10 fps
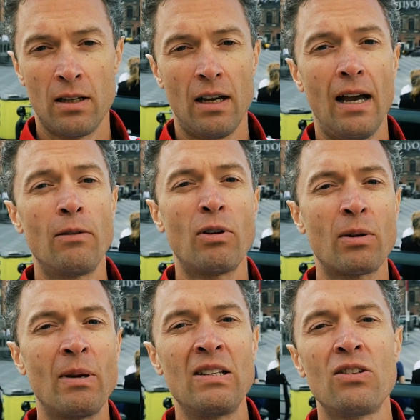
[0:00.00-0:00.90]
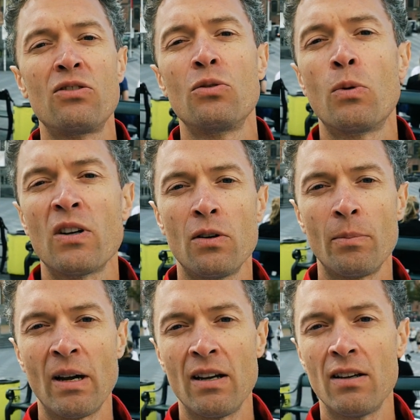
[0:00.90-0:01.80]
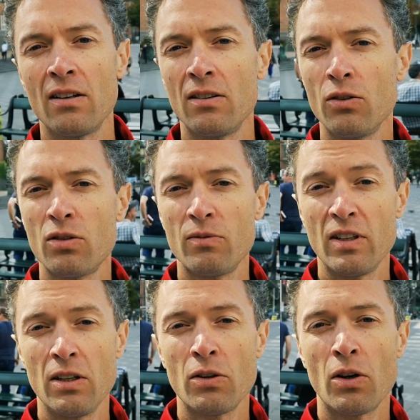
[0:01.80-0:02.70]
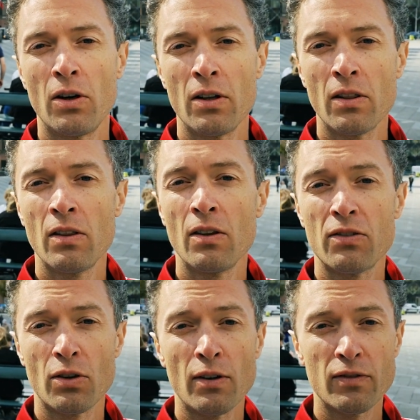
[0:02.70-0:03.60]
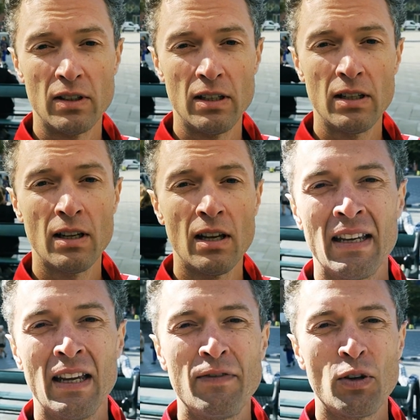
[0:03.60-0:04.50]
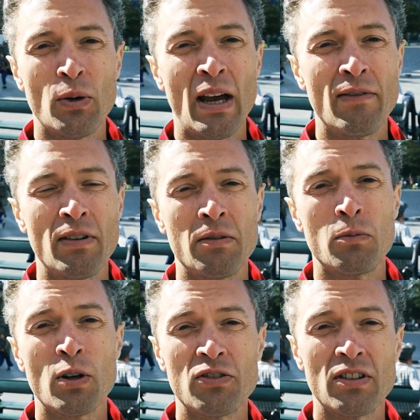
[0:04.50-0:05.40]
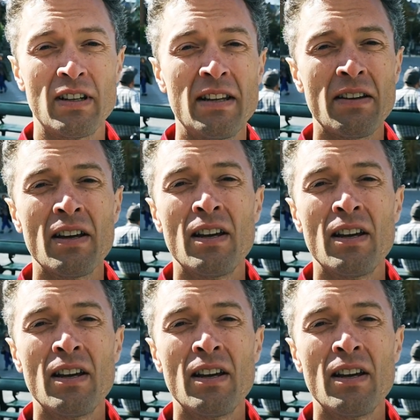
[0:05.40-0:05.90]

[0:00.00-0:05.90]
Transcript: I recommend you to watch my YouTube video on the soft D if you haven't watched it yet.